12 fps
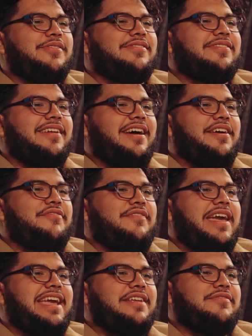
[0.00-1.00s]
used
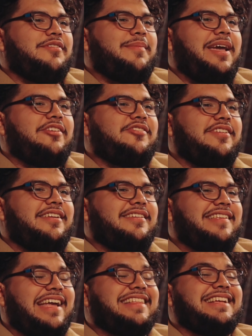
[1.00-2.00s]
fake
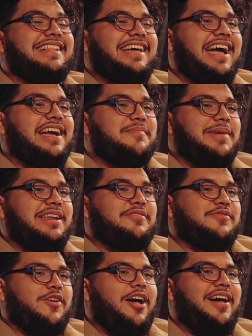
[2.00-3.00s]
information. Technically I
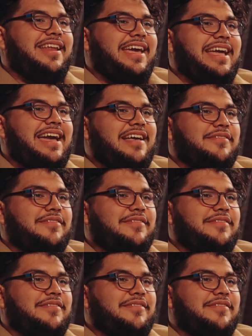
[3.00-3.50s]
committed fraud, I